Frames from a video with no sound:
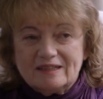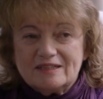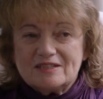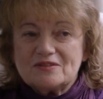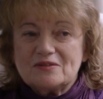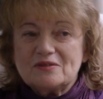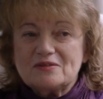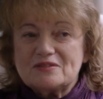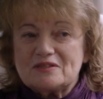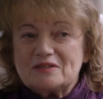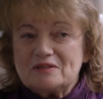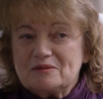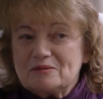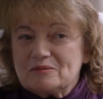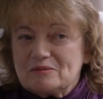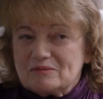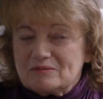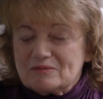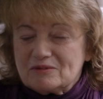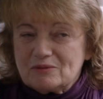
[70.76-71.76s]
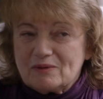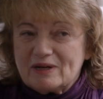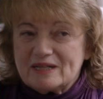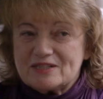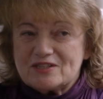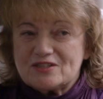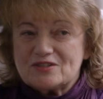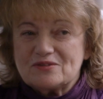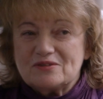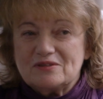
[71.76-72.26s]
there's also
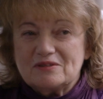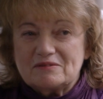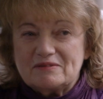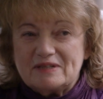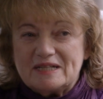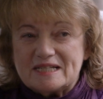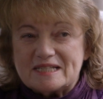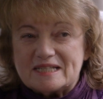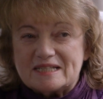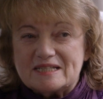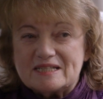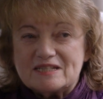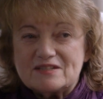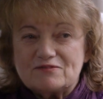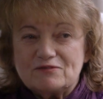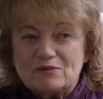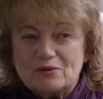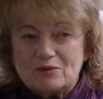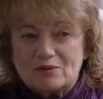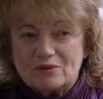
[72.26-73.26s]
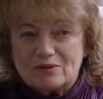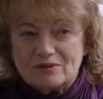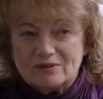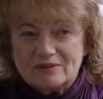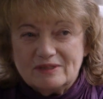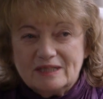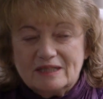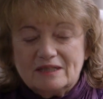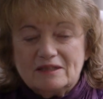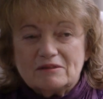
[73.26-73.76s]
quite strong reasons
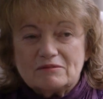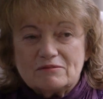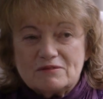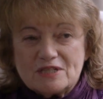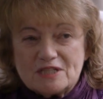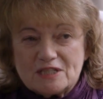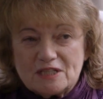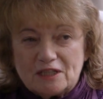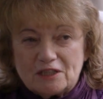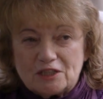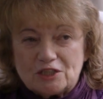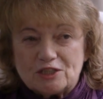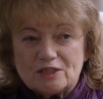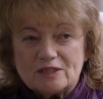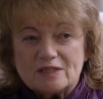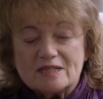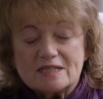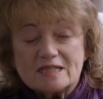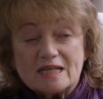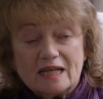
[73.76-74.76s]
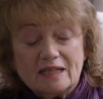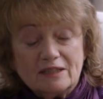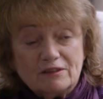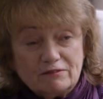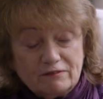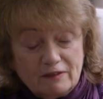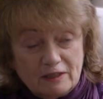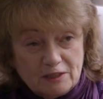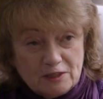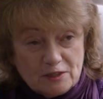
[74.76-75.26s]
for researchers and
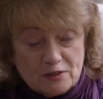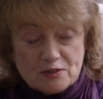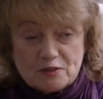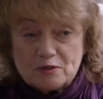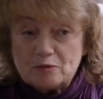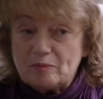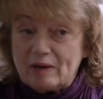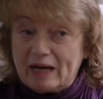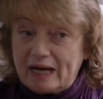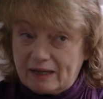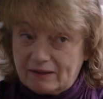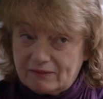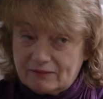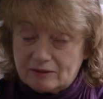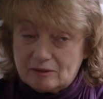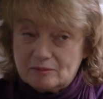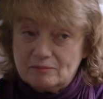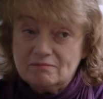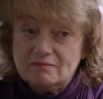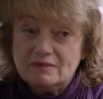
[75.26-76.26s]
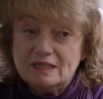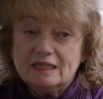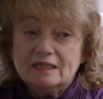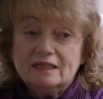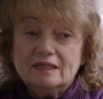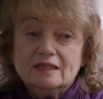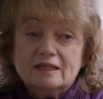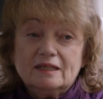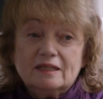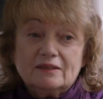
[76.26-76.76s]
the funders who back them,
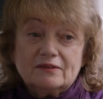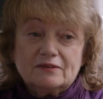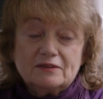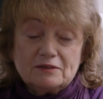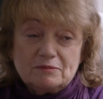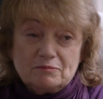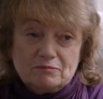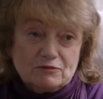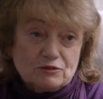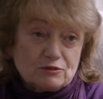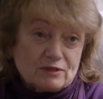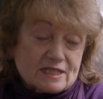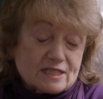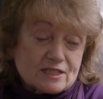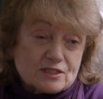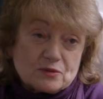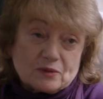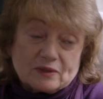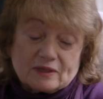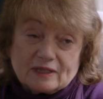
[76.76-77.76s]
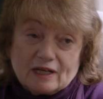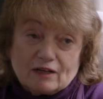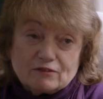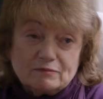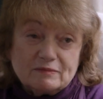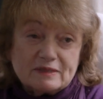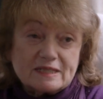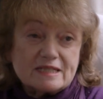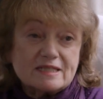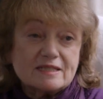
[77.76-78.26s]
the trusts or the
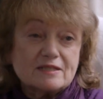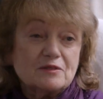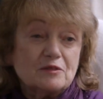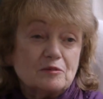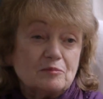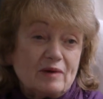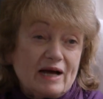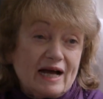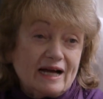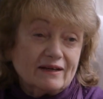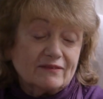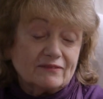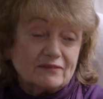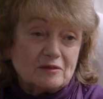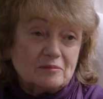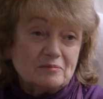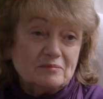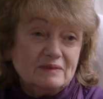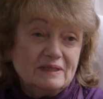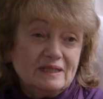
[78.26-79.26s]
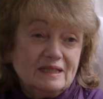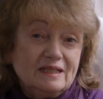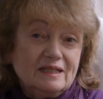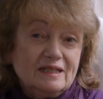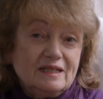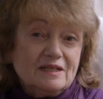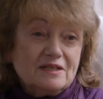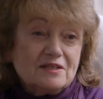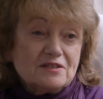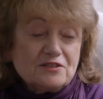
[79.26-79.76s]
governments who back them,
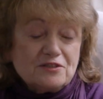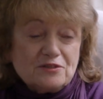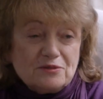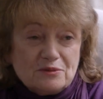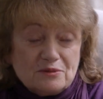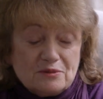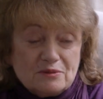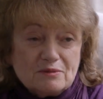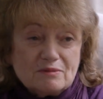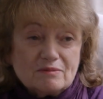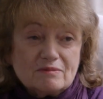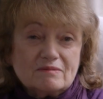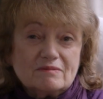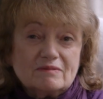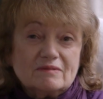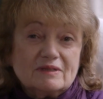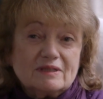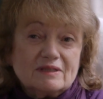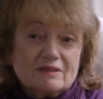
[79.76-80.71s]
to